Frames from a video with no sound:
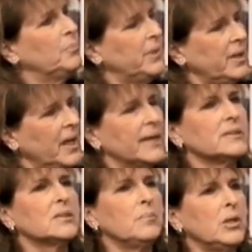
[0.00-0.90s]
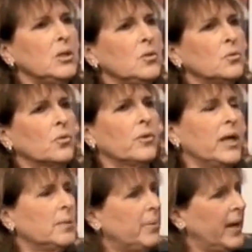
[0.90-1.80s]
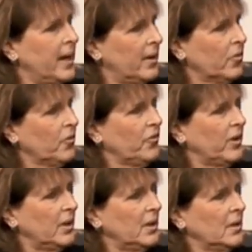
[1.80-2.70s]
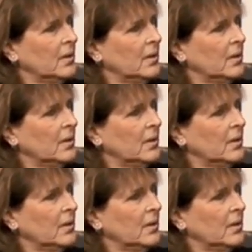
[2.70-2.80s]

but yes, I mean, you create a biography,